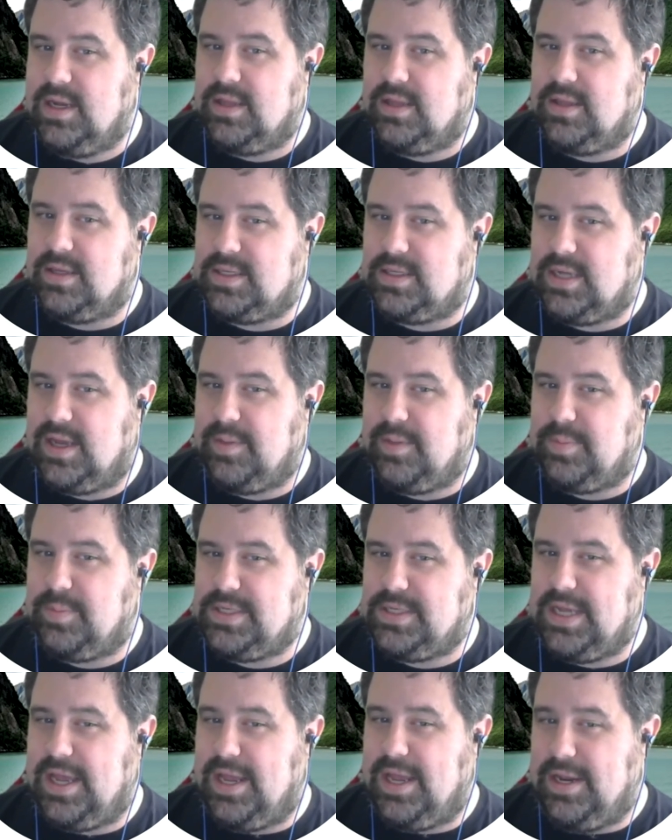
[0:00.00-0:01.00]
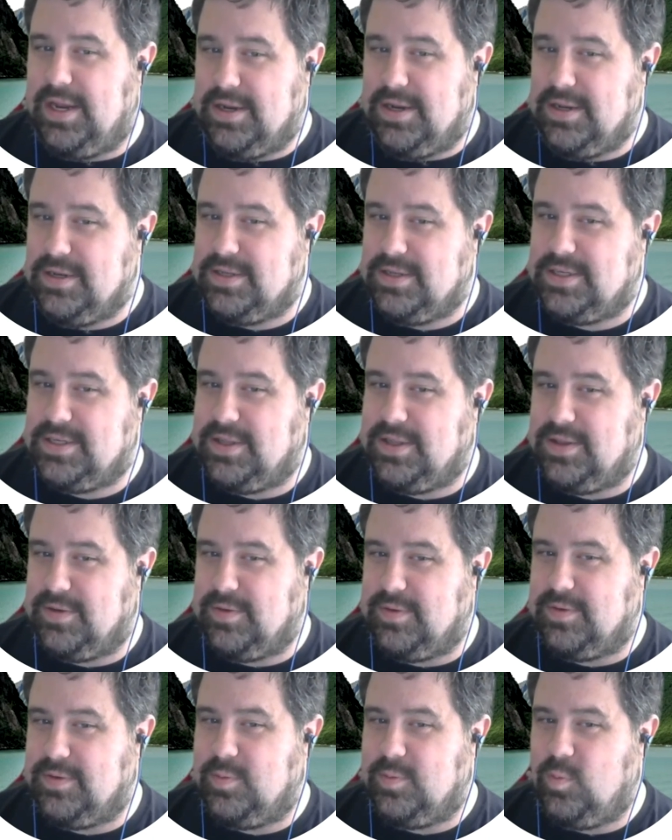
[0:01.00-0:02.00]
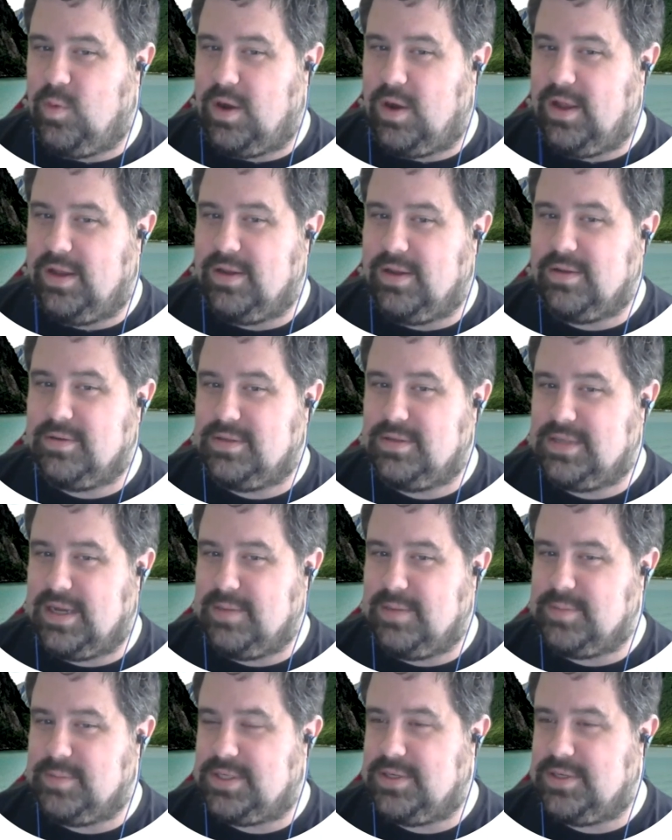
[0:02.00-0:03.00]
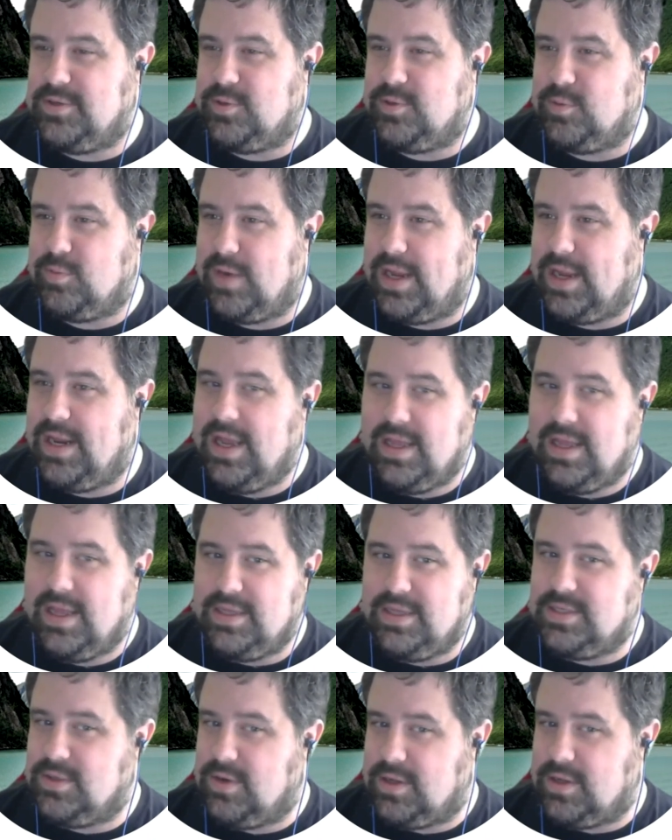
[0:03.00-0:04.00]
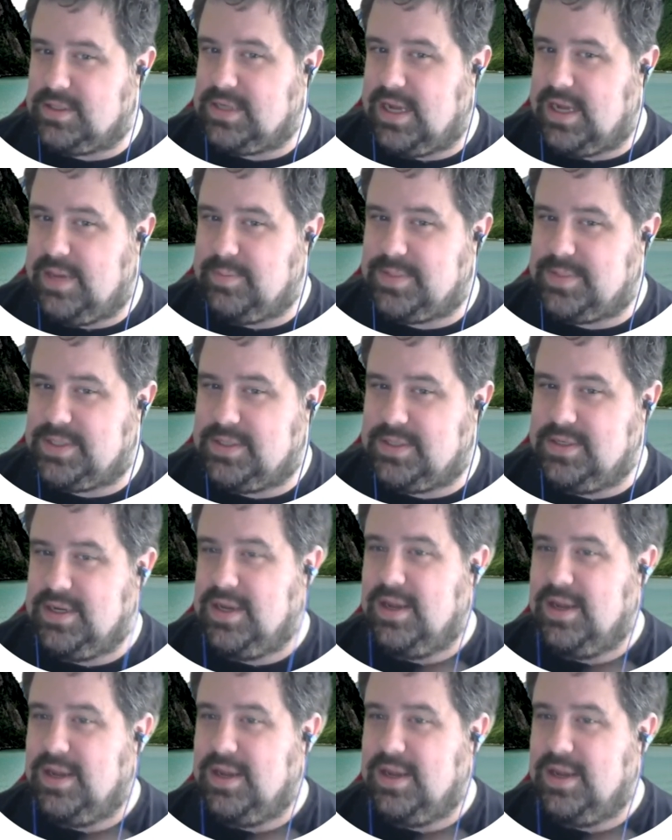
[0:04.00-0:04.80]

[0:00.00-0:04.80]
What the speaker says: the type 10 to the 1 times 2, right? These are all types.